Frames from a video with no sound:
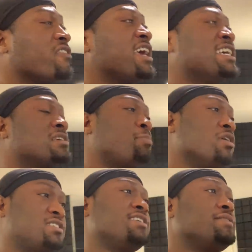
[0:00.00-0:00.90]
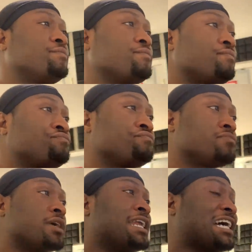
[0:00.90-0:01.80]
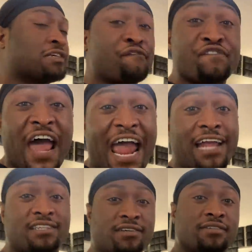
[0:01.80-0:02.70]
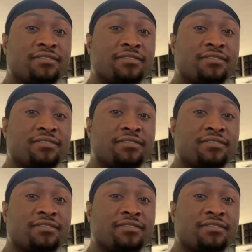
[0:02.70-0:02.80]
if he's a pussy, and that's a fact,